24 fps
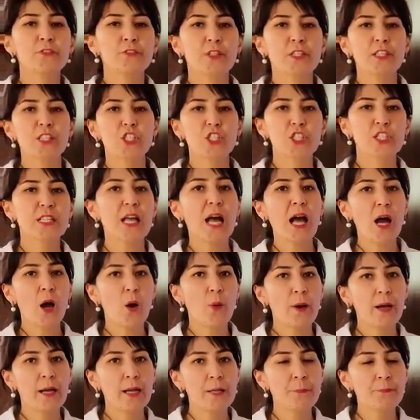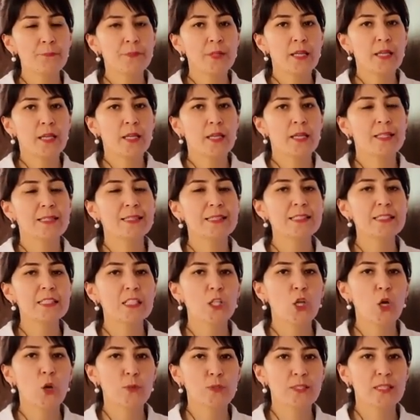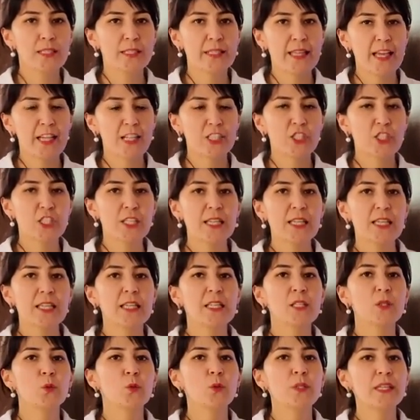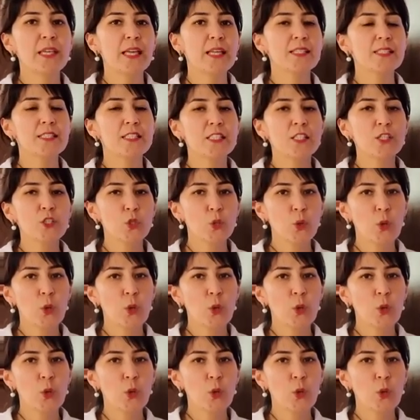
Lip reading: finished our little of the lecture, and we continue